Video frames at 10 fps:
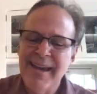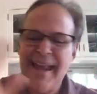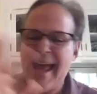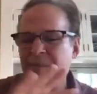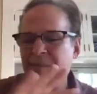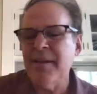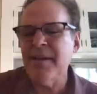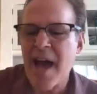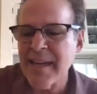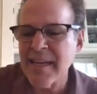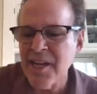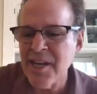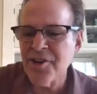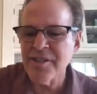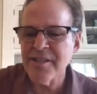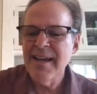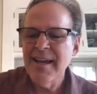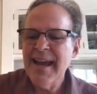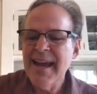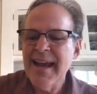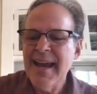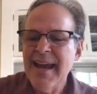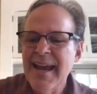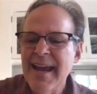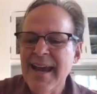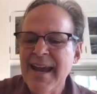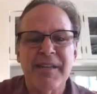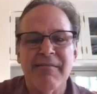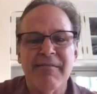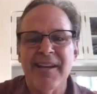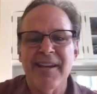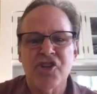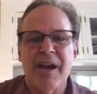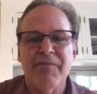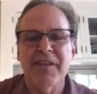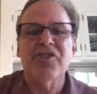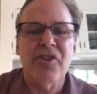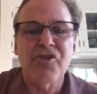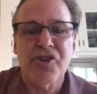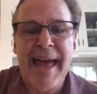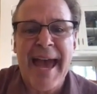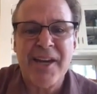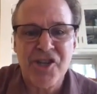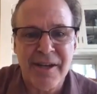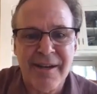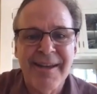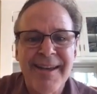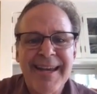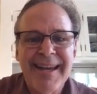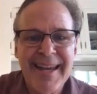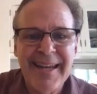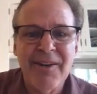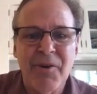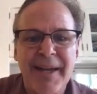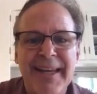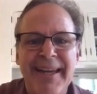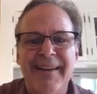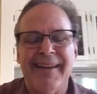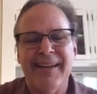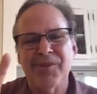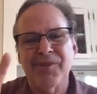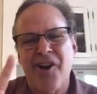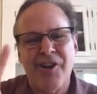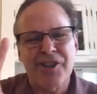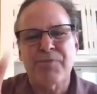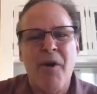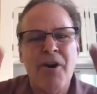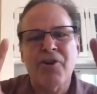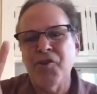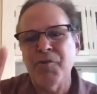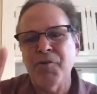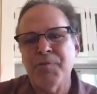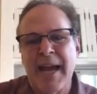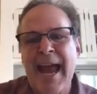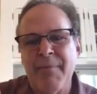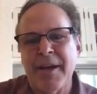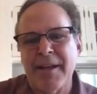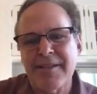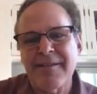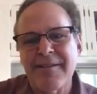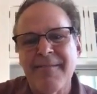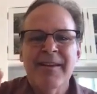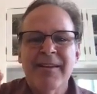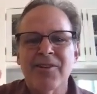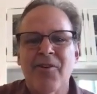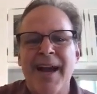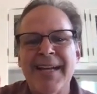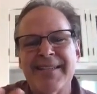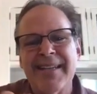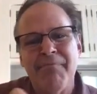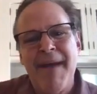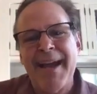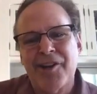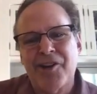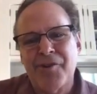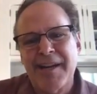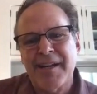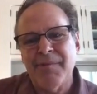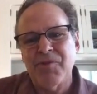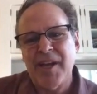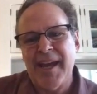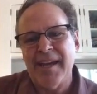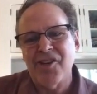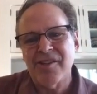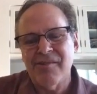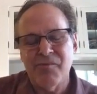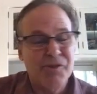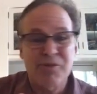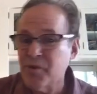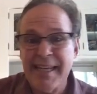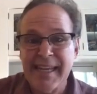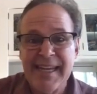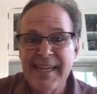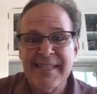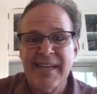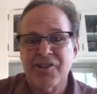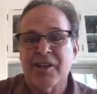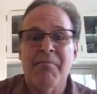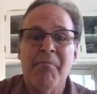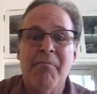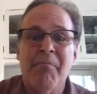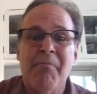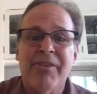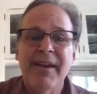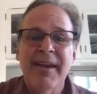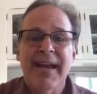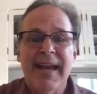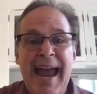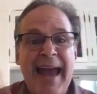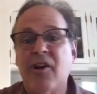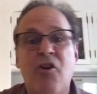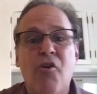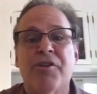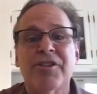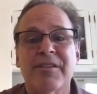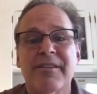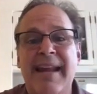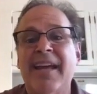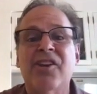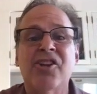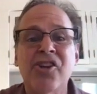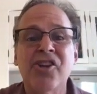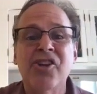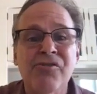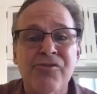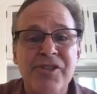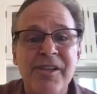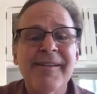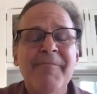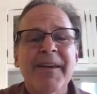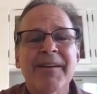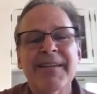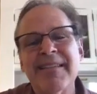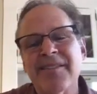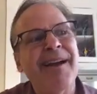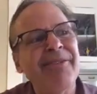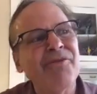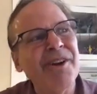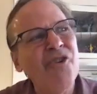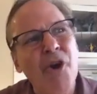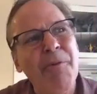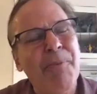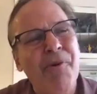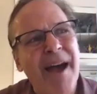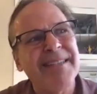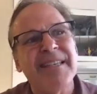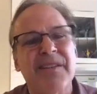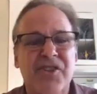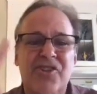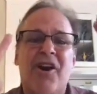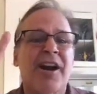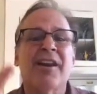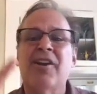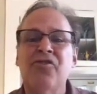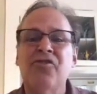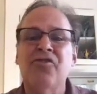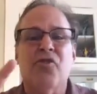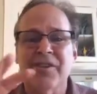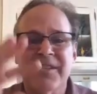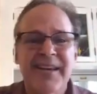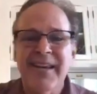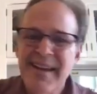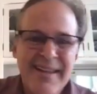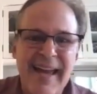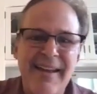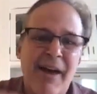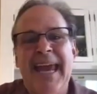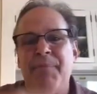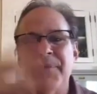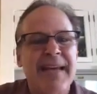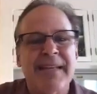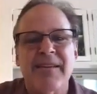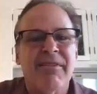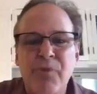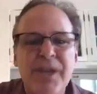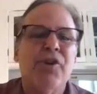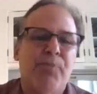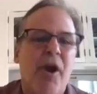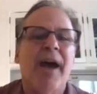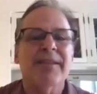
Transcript: it hadn't been taught in years, and then repurposed it and shoved in social action into it. And it was called small group dynamics. So I just did a minor curriculum change, which was really easy. It took a month, and I had a course that I could use. If I would have gone through a normal process of starting a new course on my campus, that's a 3-year